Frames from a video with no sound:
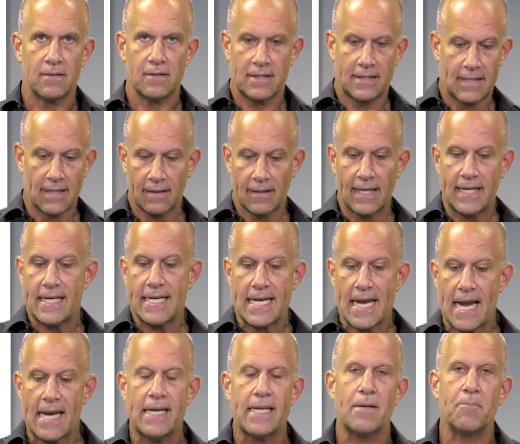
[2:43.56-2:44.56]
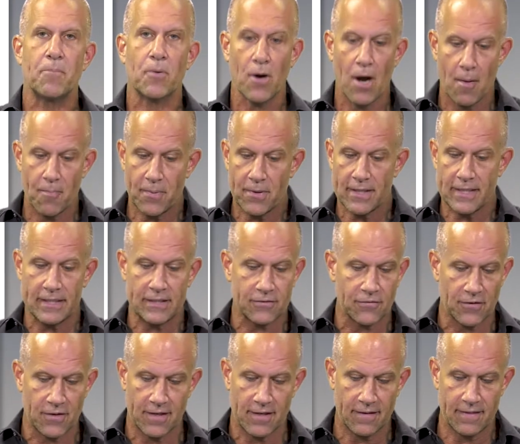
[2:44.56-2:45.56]
delineating properties
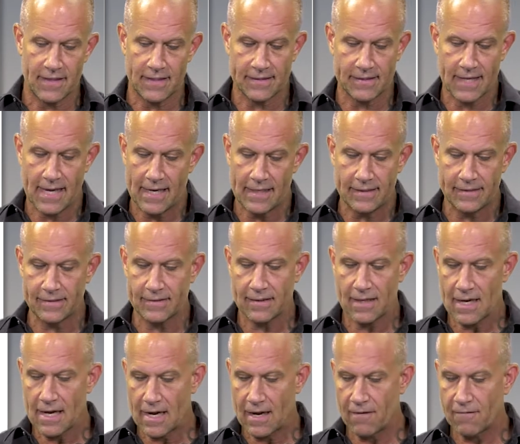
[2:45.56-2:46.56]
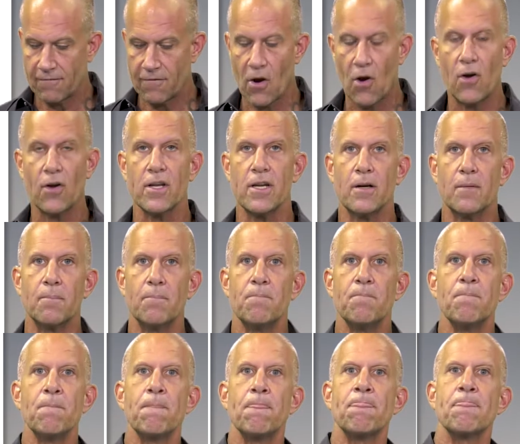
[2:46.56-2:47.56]
for, in this case, volume.
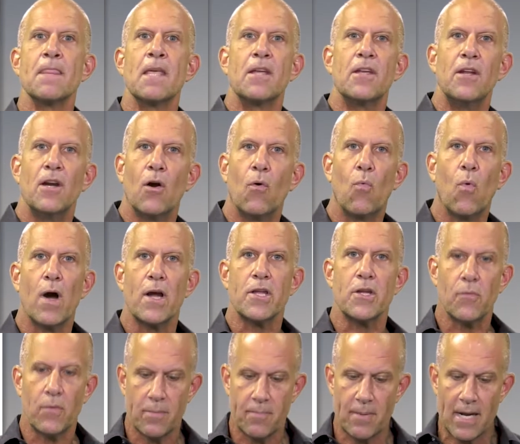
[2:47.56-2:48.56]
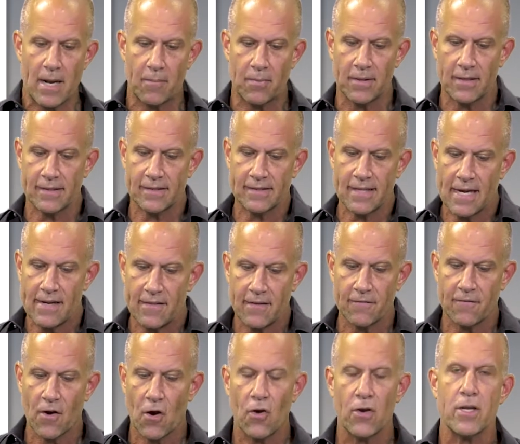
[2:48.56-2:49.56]
What you would be able to say the
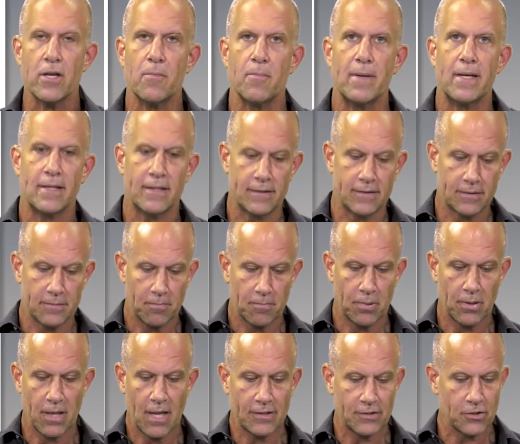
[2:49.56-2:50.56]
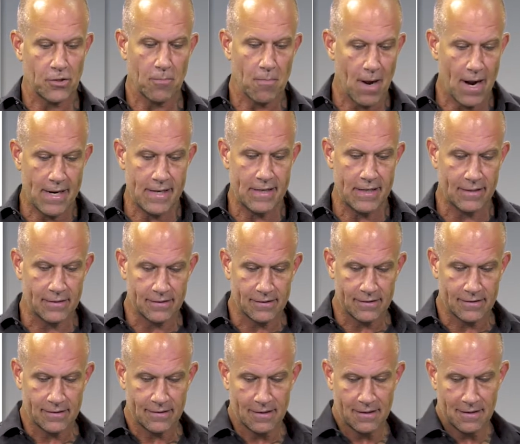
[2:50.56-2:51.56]
volume is plus or
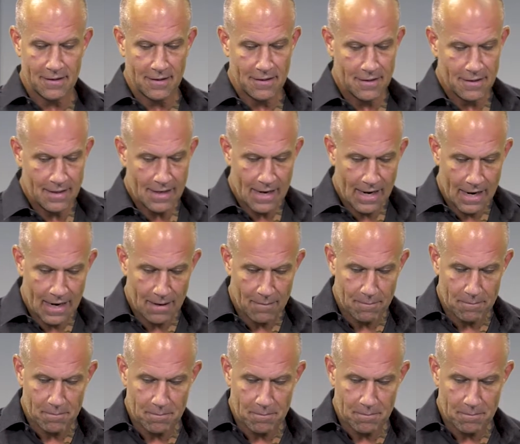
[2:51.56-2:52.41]
minus, a